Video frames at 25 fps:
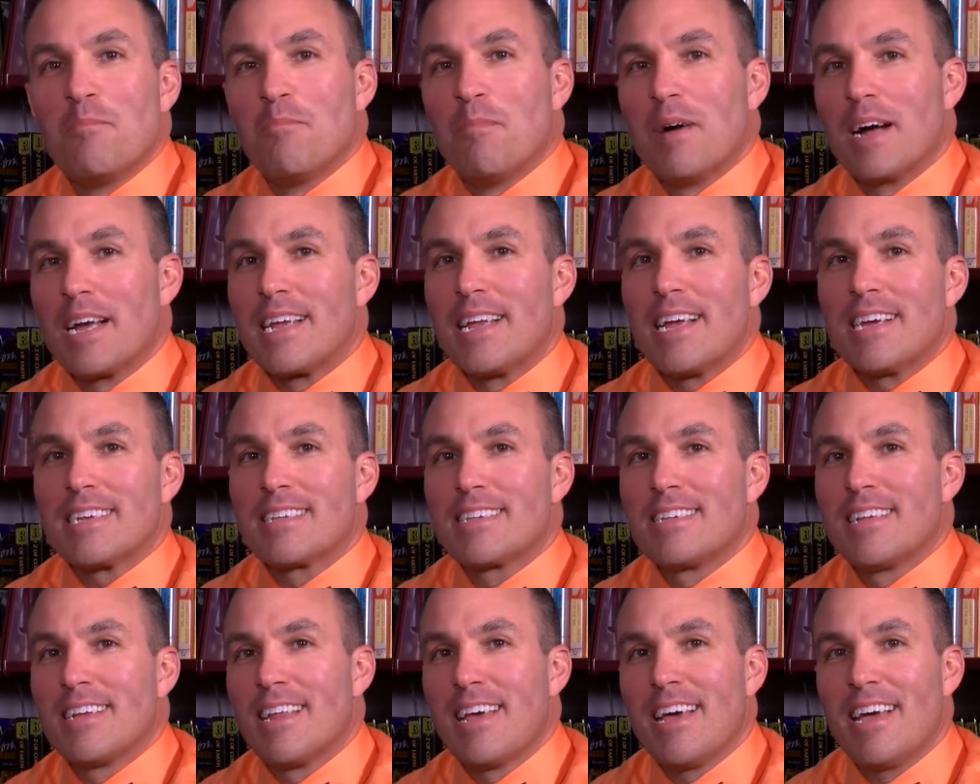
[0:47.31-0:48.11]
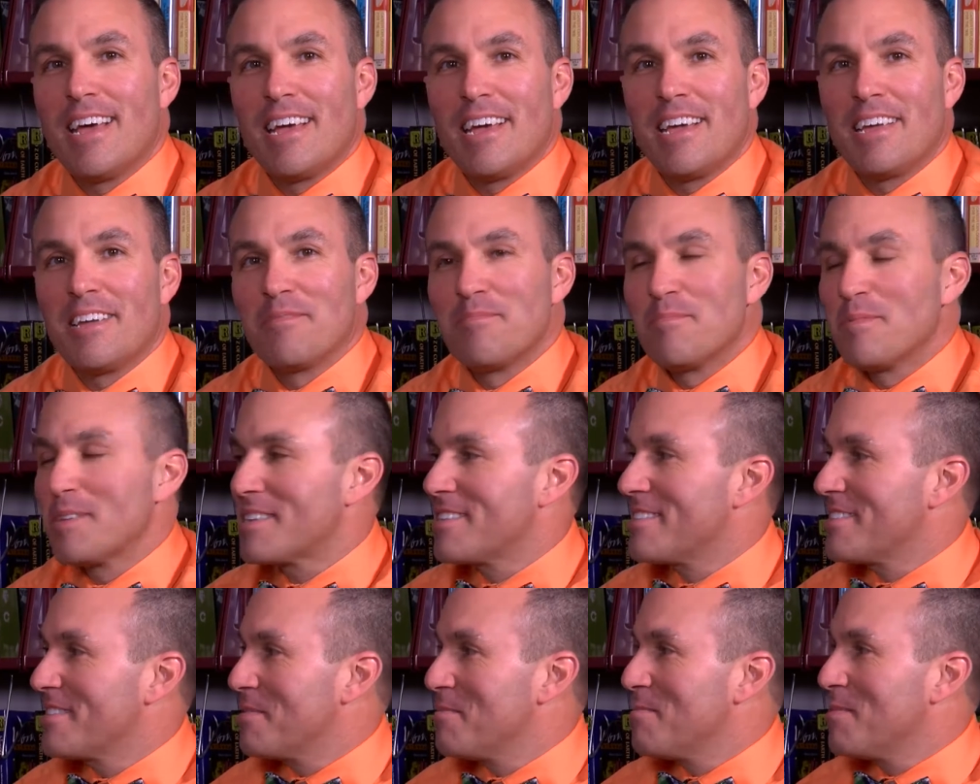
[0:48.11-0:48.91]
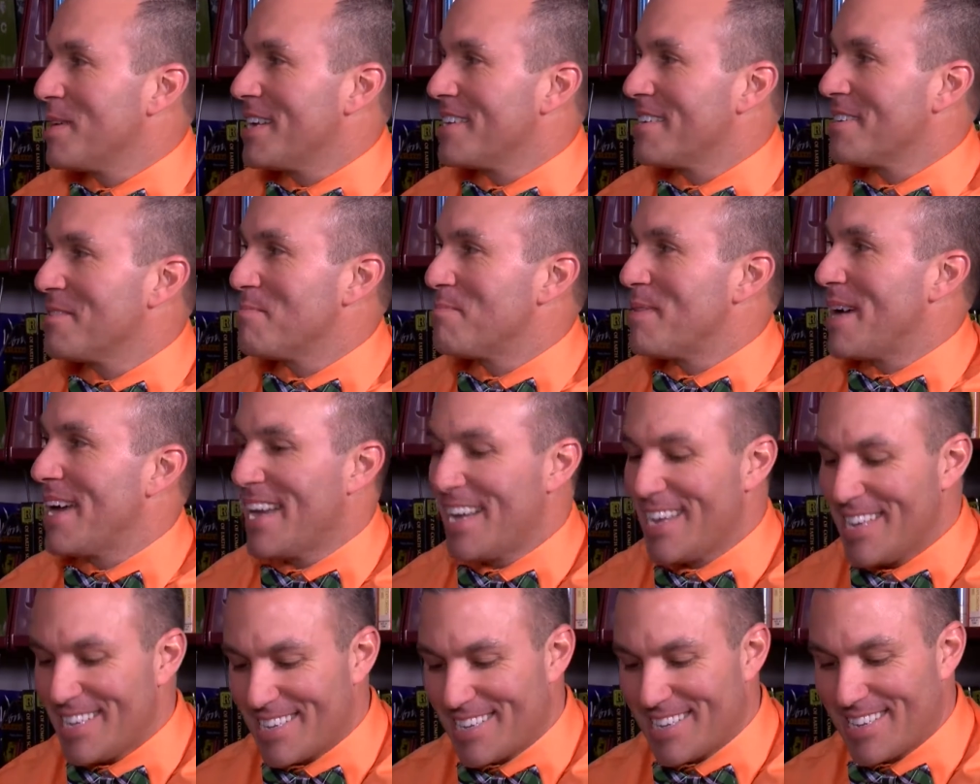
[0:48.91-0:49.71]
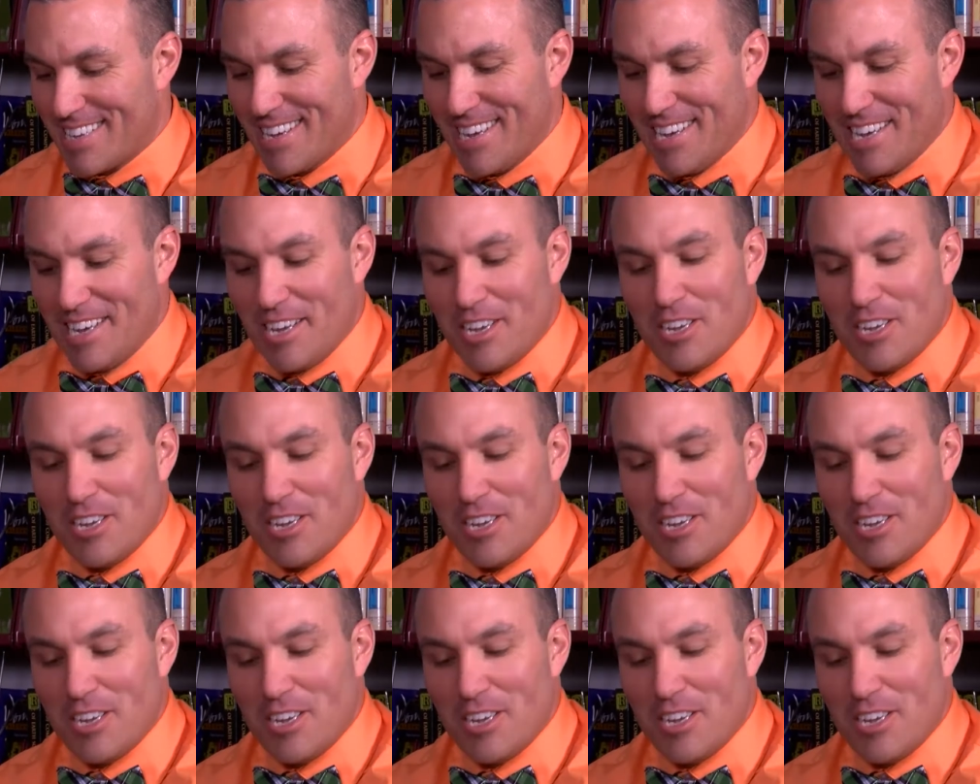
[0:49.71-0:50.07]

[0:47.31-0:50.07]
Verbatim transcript: My guest today, Mrs. Amanda Banks.